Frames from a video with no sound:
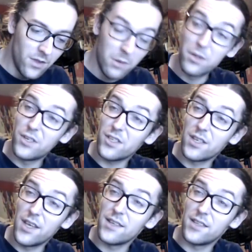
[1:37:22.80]
But just
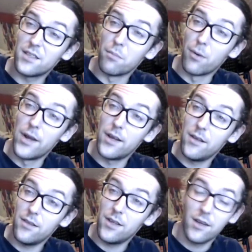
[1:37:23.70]
in case not to break
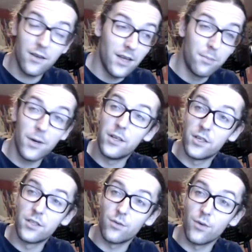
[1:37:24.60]
anything, I'd probably
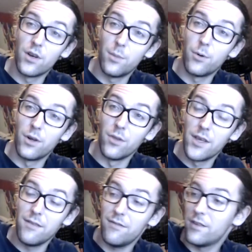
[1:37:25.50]
just throw it up on a
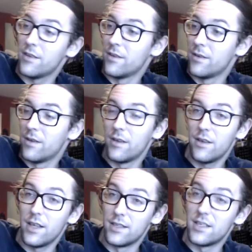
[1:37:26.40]
lift
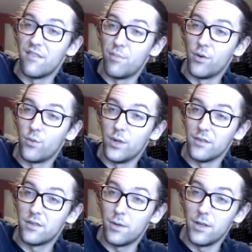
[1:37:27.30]
and see if both
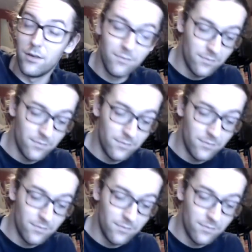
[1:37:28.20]
wheels spin.